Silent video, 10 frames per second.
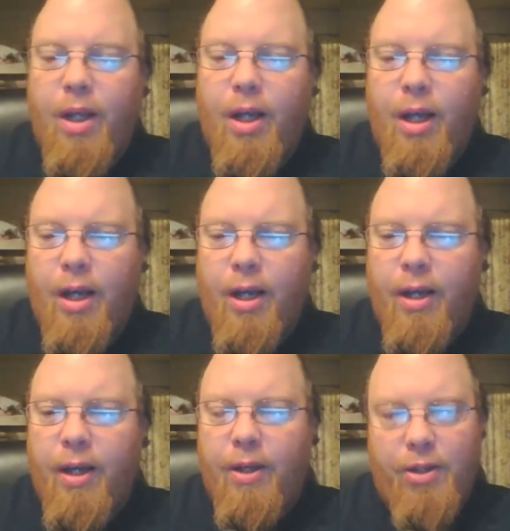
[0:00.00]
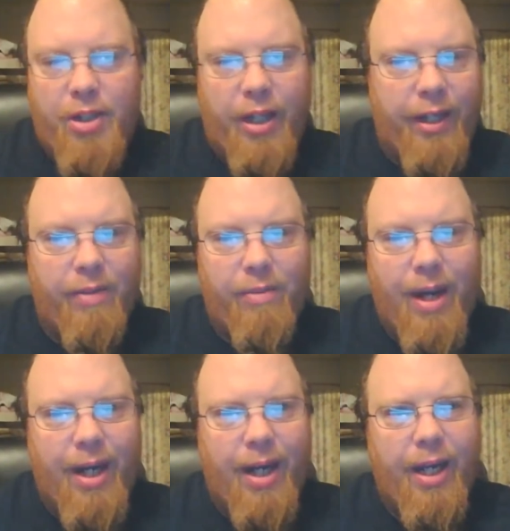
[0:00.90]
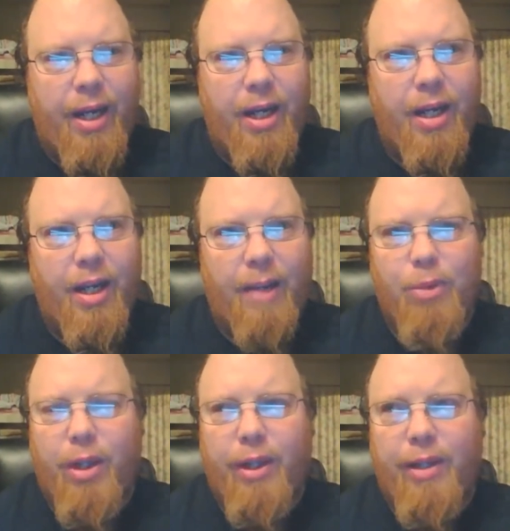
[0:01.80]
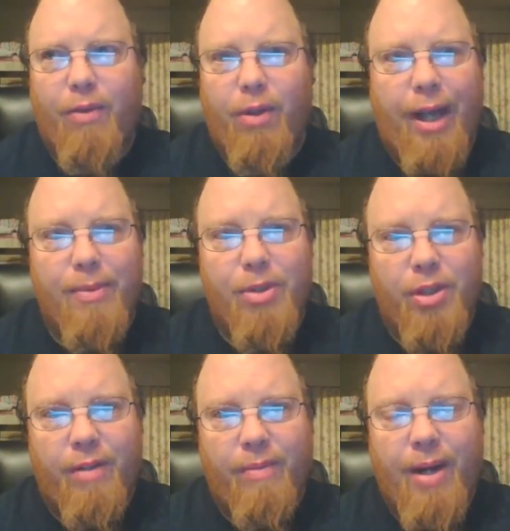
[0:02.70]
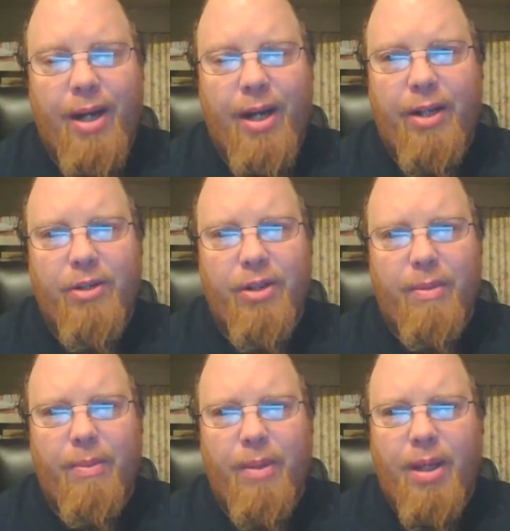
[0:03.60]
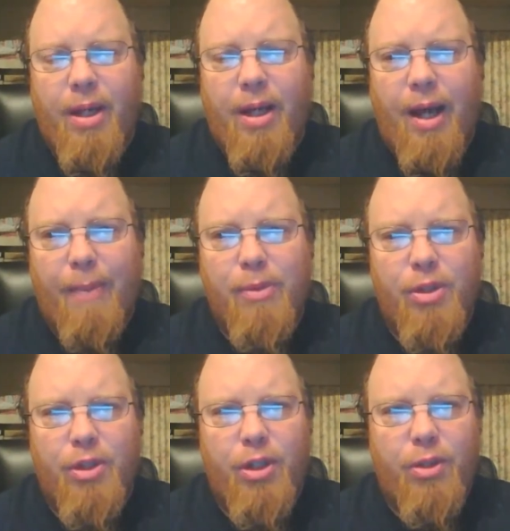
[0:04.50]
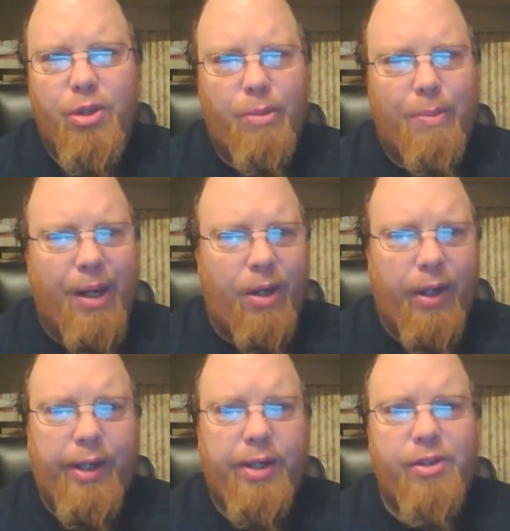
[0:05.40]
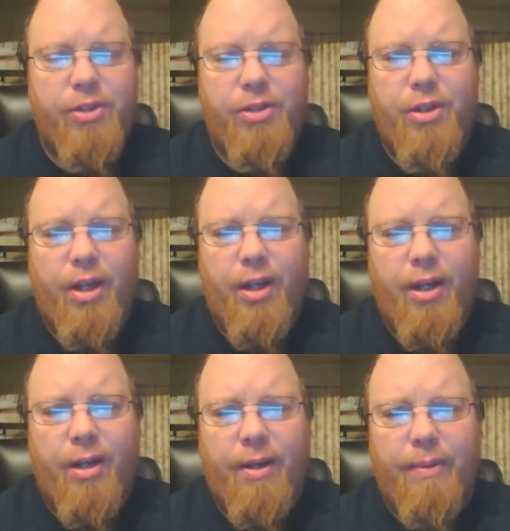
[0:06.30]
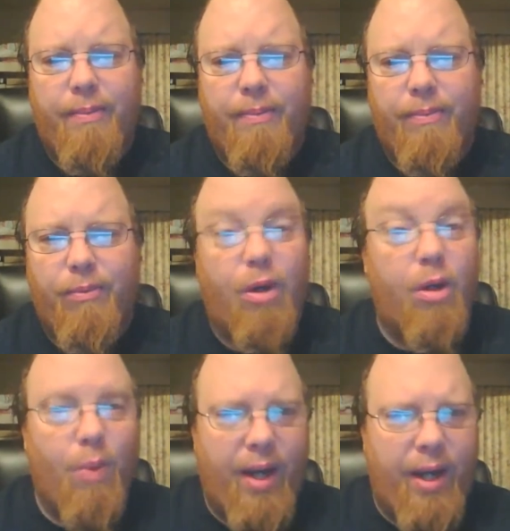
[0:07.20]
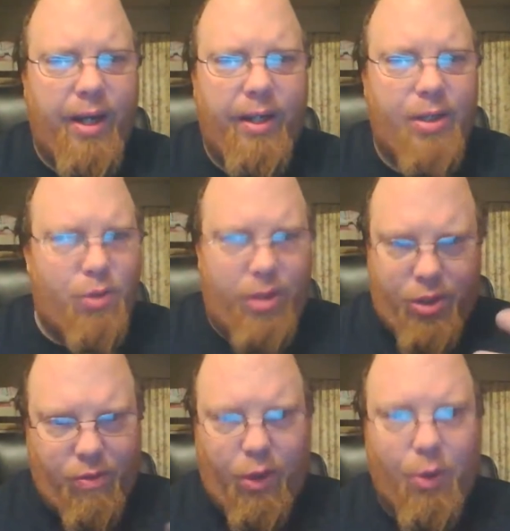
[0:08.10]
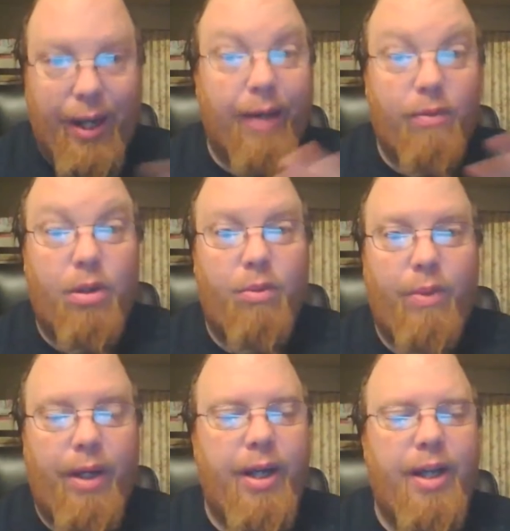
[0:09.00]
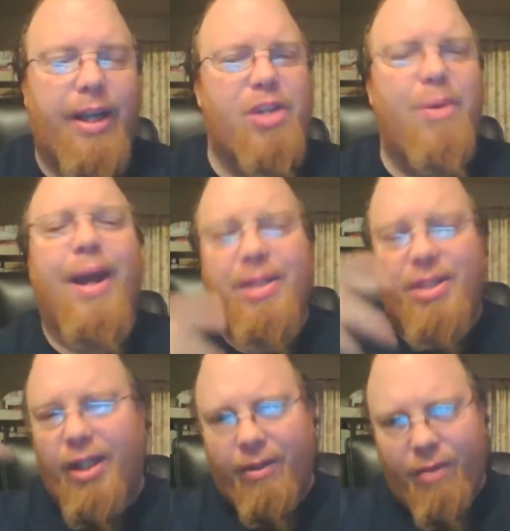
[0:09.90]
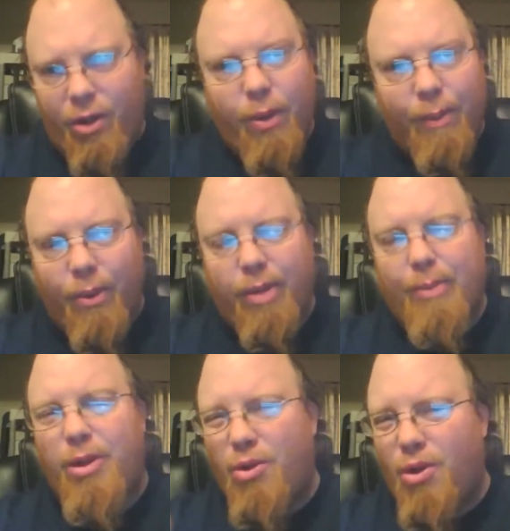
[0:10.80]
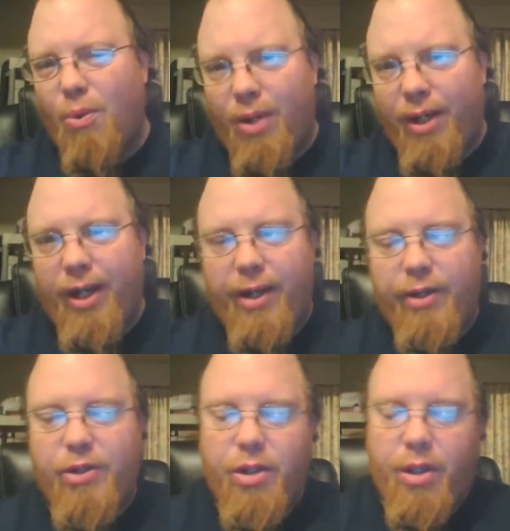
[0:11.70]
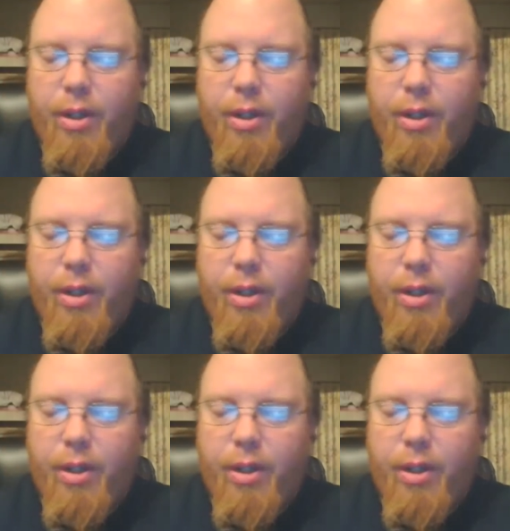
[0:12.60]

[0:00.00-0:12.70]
Uh, it'll say get ready. I'm trying to think of all the options. Get ready. There's a option to use your berries. Um, run away. A traditional where you can run away in case you accidentally run into a Pokemon you don't want to catch.